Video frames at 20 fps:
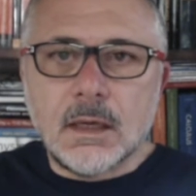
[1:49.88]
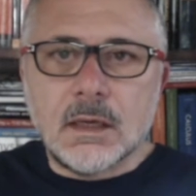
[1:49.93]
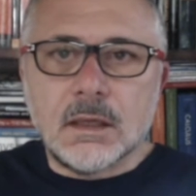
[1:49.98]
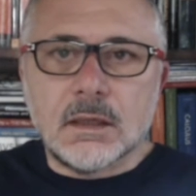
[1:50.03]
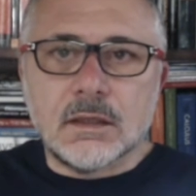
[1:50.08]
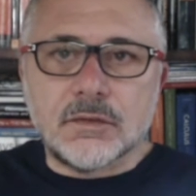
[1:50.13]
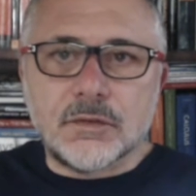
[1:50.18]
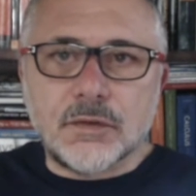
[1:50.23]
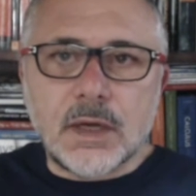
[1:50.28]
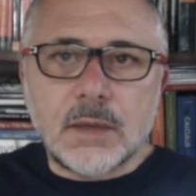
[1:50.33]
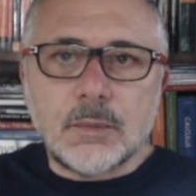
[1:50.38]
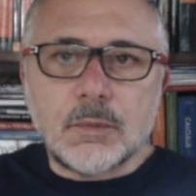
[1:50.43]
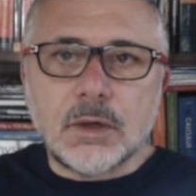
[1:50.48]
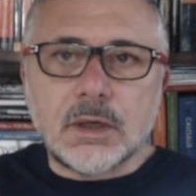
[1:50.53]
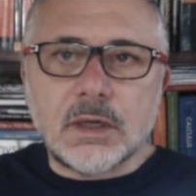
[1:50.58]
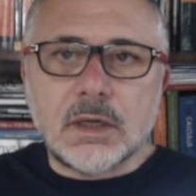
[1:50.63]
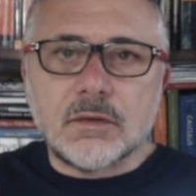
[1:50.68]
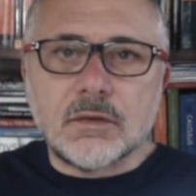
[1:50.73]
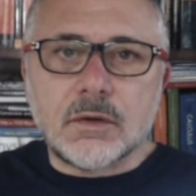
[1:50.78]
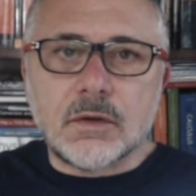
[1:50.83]
The framework
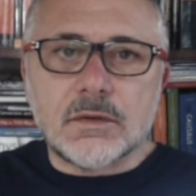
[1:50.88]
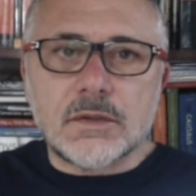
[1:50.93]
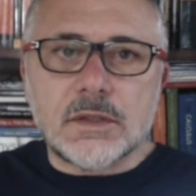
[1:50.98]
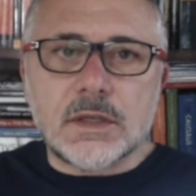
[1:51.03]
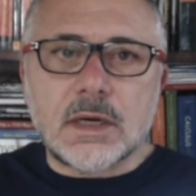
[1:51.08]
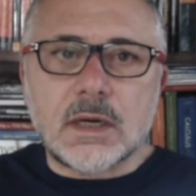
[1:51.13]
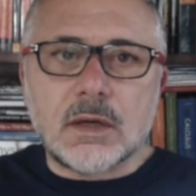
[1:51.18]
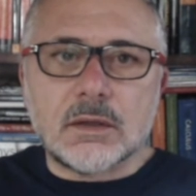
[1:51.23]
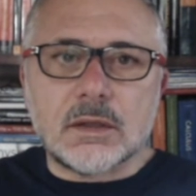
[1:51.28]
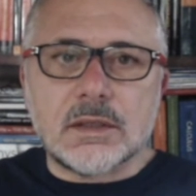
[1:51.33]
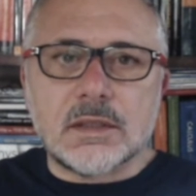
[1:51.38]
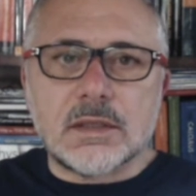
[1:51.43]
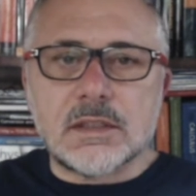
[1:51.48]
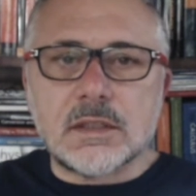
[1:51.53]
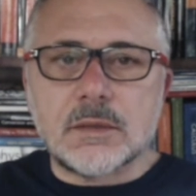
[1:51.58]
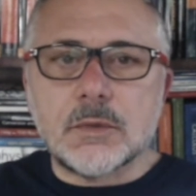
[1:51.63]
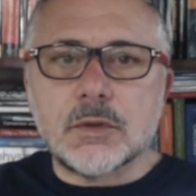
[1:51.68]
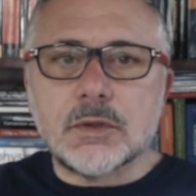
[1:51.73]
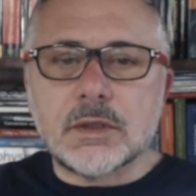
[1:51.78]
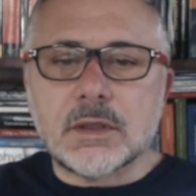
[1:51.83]
revolves around a
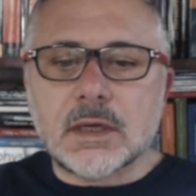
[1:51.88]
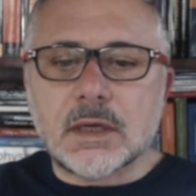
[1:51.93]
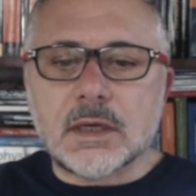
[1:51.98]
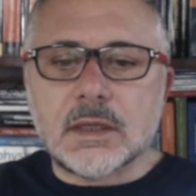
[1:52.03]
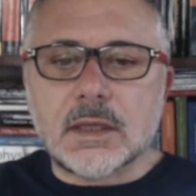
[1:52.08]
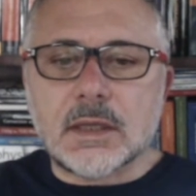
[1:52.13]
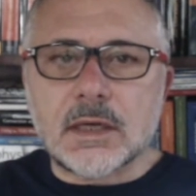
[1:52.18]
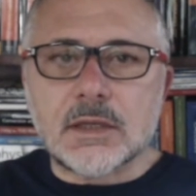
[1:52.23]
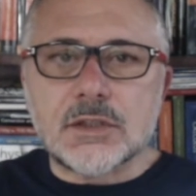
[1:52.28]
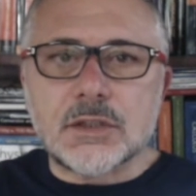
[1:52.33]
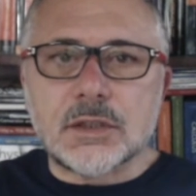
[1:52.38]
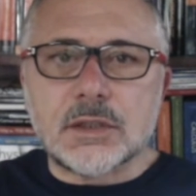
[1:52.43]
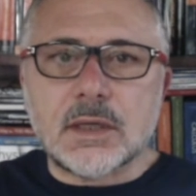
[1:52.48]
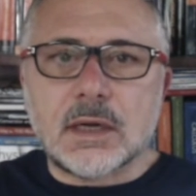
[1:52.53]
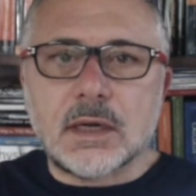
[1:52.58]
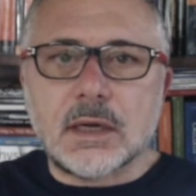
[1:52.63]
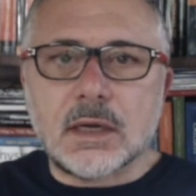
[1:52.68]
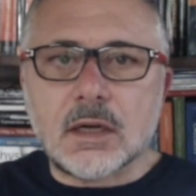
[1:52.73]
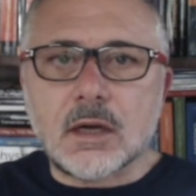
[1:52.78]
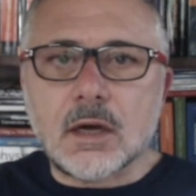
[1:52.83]
distributed architecture that
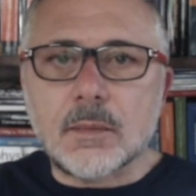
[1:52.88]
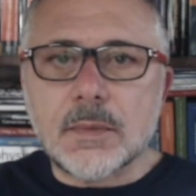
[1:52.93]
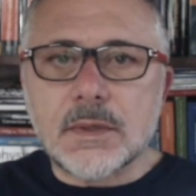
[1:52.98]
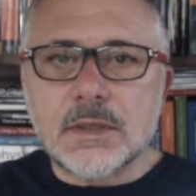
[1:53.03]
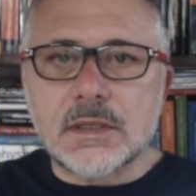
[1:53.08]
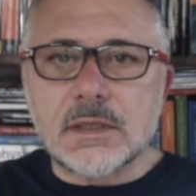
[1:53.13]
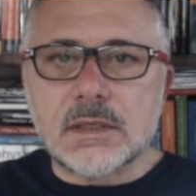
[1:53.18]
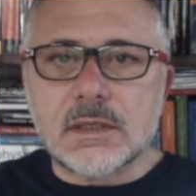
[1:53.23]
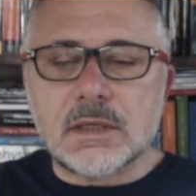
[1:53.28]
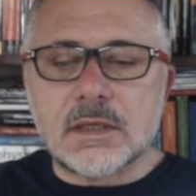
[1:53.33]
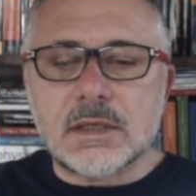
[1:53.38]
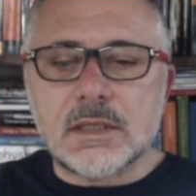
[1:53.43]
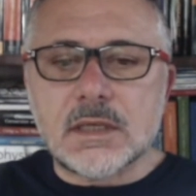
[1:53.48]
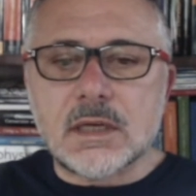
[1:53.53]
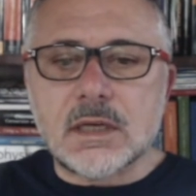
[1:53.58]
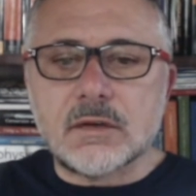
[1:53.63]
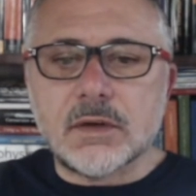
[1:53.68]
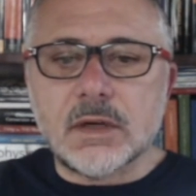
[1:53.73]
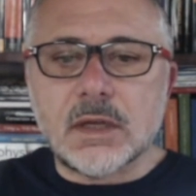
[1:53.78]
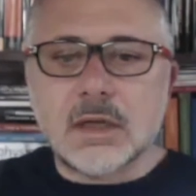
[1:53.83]
encompasses a
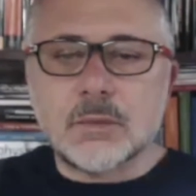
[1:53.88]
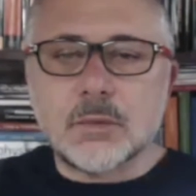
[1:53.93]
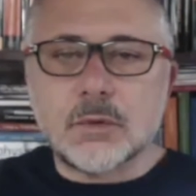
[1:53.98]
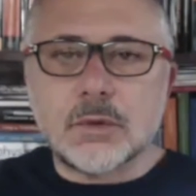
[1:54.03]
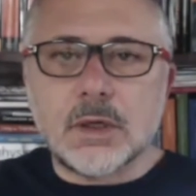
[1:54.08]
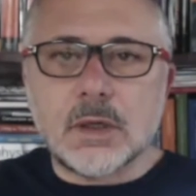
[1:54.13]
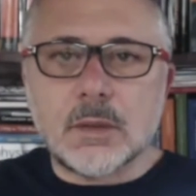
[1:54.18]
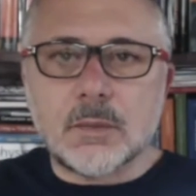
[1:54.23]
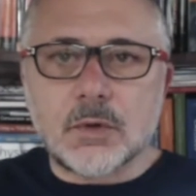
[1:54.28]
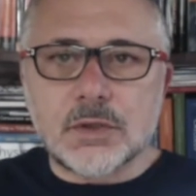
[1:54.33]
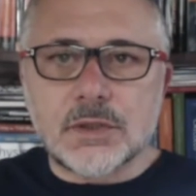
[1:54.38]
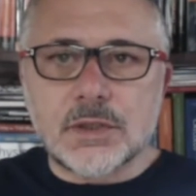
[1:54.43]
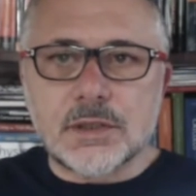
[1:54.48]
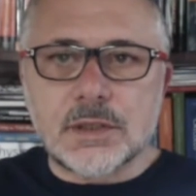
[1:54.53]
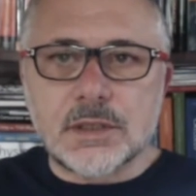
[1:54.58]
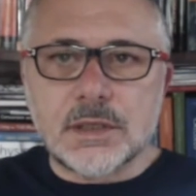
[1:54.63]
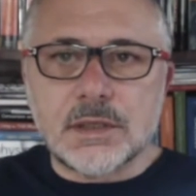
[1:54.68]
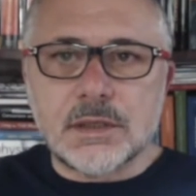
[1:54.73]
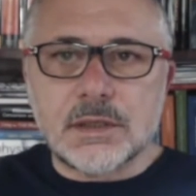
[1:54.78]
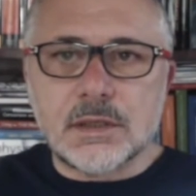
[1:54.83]
discovery and pruning
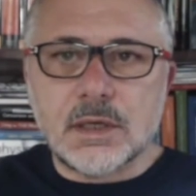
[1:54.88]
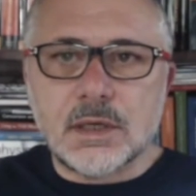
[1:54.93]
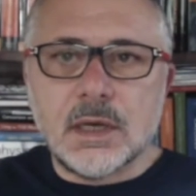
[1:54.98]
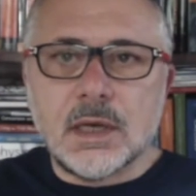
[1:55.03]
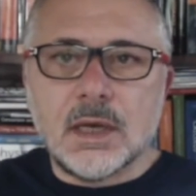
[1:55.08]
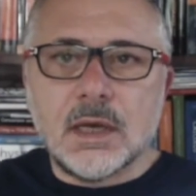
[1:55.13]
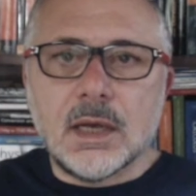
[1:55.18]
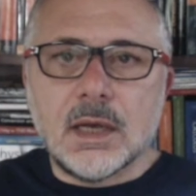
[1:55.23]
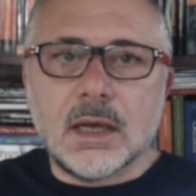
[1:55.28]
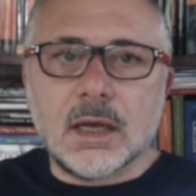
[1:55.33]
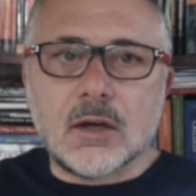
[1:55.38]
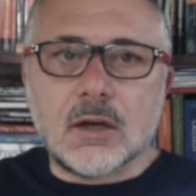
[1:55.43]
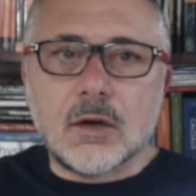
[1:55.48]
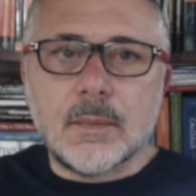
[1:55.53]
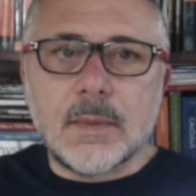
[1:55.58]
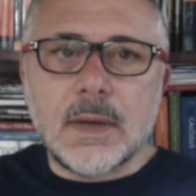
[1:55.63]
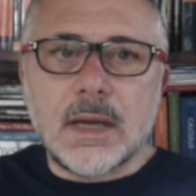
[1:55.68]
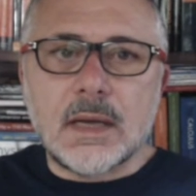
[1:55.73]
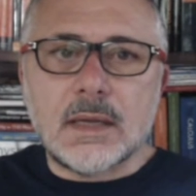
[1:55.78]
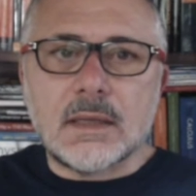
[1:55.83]
processes, a
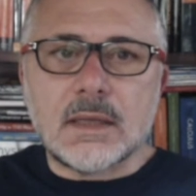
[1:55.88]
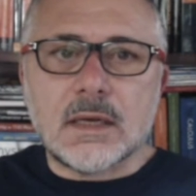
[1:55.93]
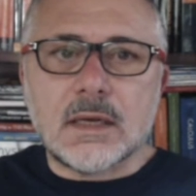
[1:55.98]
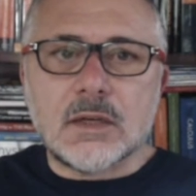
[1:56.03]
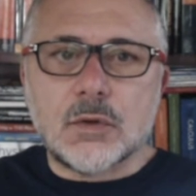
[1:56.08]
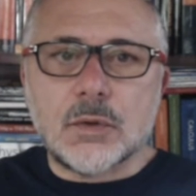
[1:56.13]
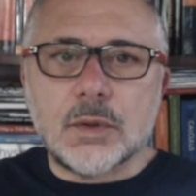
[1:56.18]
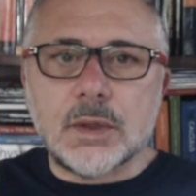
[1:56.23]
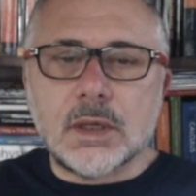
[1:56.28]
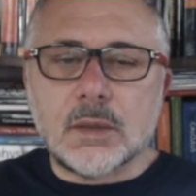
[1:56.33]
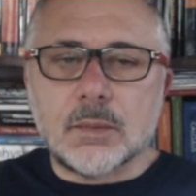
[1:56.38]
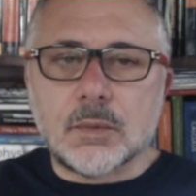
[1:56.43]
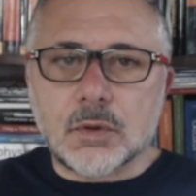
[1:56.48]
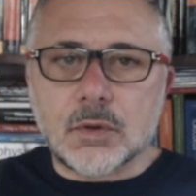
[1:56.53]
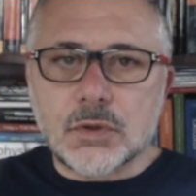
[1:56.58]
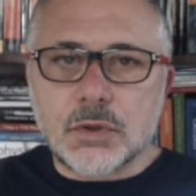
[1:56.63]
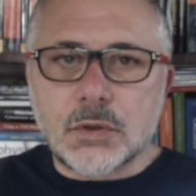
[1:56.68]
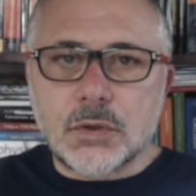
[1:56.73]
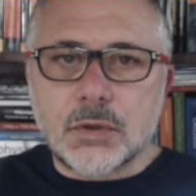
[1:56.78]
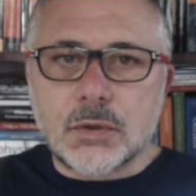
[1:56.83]
command and query
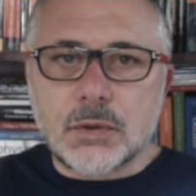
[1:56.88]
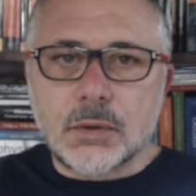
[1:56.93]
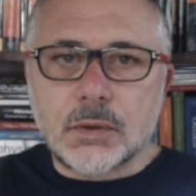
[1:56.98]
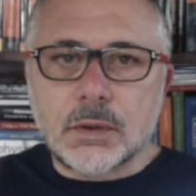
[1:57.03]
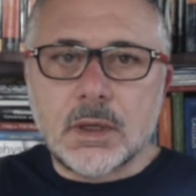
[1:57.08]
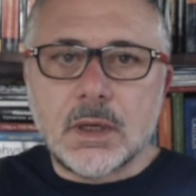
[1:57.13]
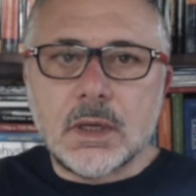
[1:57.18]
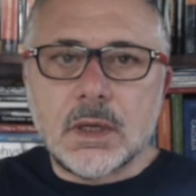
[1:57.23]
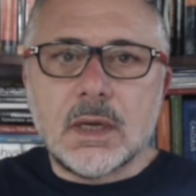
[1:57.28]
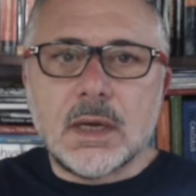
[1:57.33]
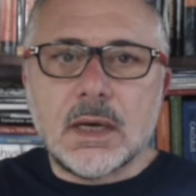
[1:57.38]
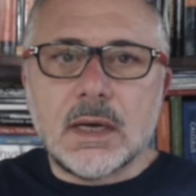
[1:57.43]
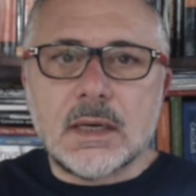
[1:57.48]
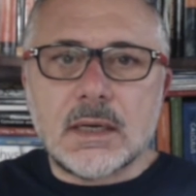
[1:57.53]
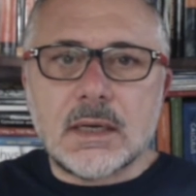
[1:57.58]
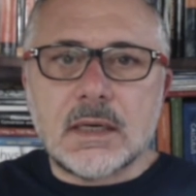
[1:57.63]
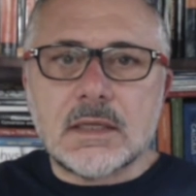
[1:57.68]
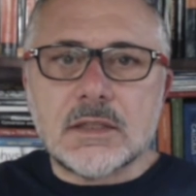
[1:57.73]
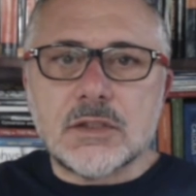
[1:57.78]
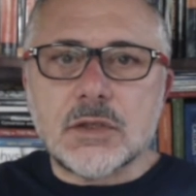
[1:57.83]
protocol, and
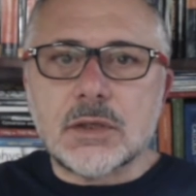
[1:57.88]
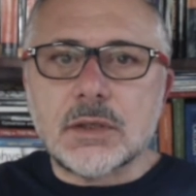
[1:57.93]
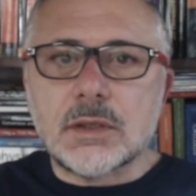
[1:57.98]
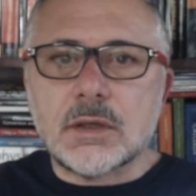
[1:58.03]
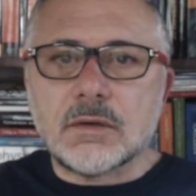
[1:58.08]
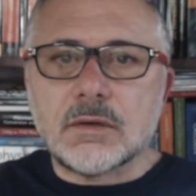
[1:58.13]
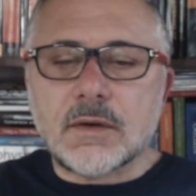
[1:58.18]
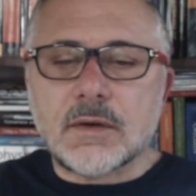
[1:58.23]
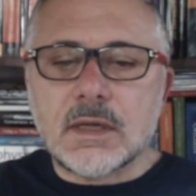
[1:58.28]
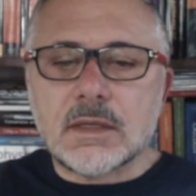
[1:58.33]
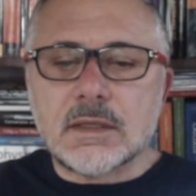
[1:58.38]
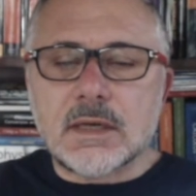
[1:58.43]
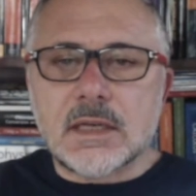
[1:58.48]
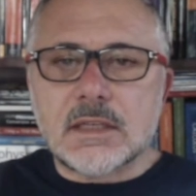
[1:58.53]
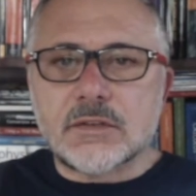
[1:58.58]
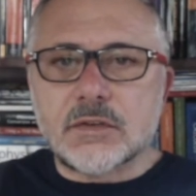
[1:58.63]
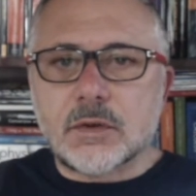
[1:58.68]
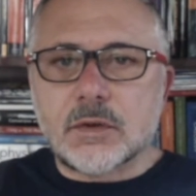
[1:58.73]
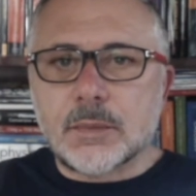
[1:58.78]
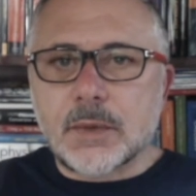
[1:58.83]
an internal file
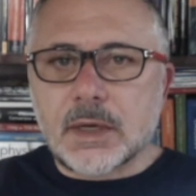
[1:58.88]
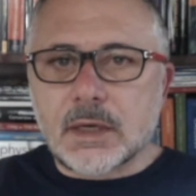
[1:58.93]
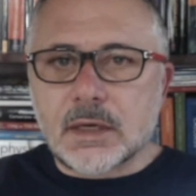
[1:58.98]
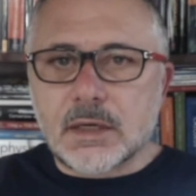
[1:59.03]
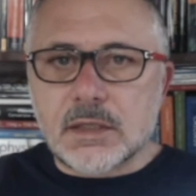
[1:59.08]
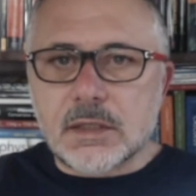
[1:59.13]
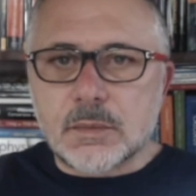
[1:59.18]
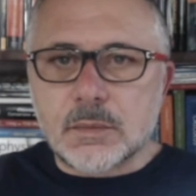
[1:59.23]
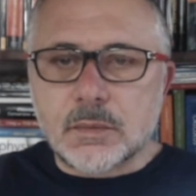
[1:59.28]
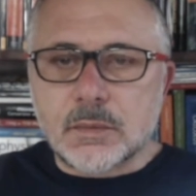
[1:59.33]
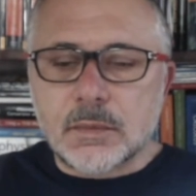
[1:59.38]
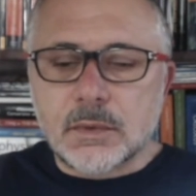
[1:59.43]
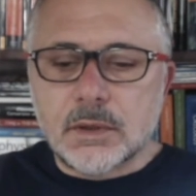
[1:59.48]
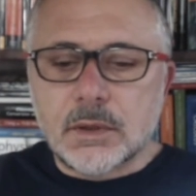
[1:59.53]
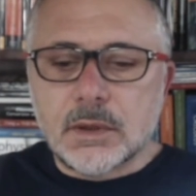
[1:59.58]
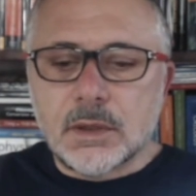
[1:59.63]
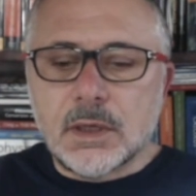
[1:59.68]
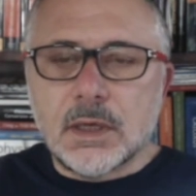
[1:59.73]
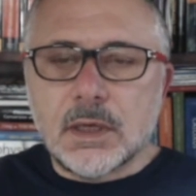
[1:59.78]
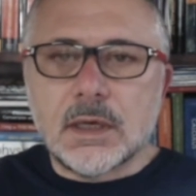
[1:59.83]
transfer mechanism.
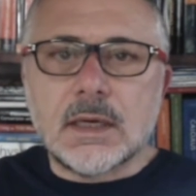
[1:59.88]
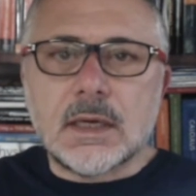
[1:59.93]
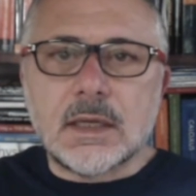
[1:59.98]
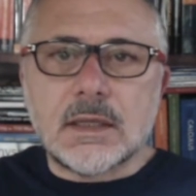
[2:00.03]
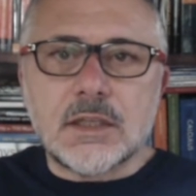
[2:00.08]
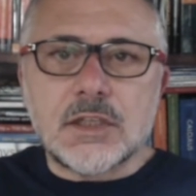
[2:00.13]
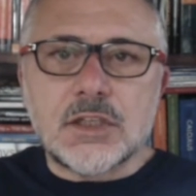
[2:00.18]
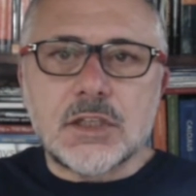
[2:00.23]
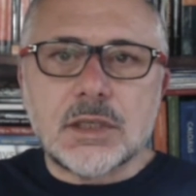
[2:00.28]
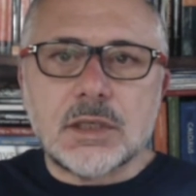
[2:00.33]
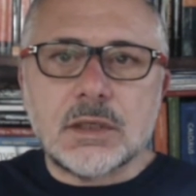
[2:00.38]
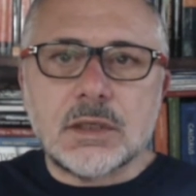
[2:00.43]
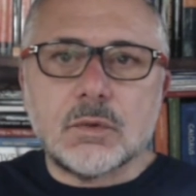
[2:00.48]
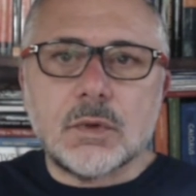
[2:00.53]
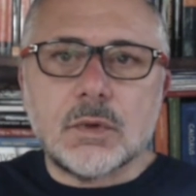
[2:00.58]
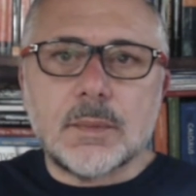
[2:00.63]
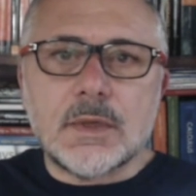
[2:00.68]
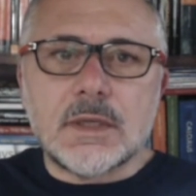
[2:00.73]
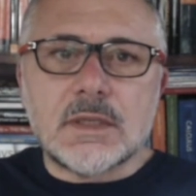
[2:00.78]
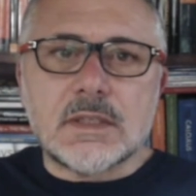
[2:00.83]
In addition, we
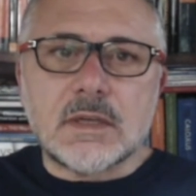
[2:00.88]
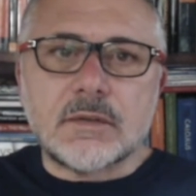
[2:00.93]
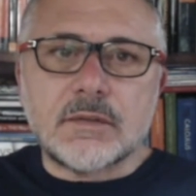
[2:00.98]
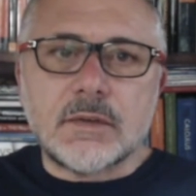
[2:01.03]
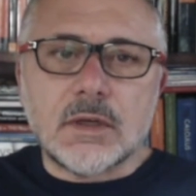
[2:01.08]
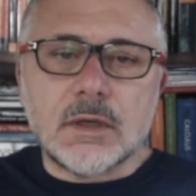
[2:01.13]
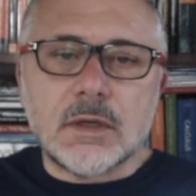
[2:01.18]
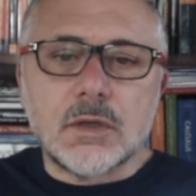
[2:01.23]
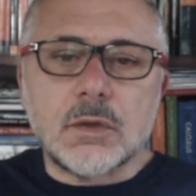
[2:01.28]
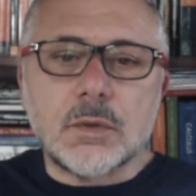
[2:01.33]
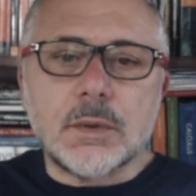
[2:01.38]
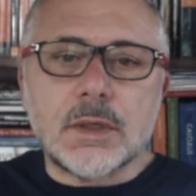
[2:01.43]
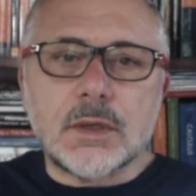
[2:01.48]
built several GUI